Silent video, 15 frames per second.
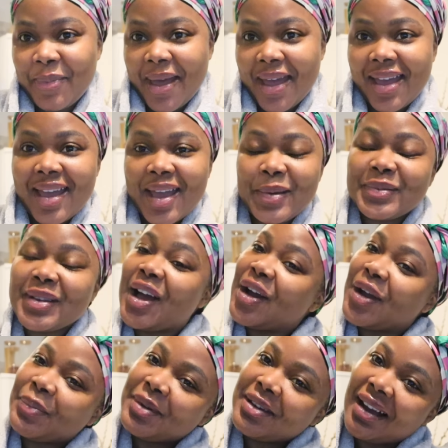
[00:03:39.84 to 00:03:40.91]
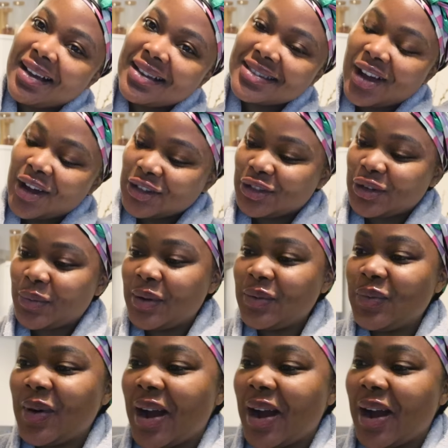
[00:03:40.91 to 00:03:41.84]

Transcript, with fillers: babes, I hope you guys are doing